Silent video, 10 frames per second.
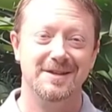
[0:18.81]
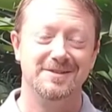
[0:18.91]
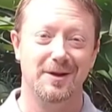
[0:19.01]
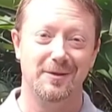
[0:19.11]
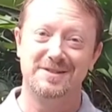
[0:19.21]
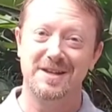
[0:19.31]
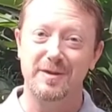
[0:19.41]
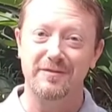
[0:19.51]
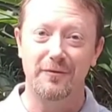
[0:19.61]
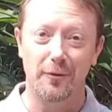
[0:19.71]
So it's going to
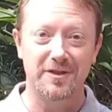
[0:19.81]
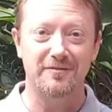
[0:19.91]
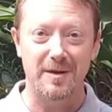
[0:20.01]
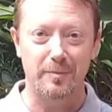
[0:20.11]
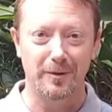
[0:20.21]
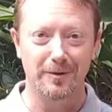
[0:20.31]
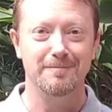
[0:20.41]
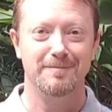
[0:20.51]
be 4th of April,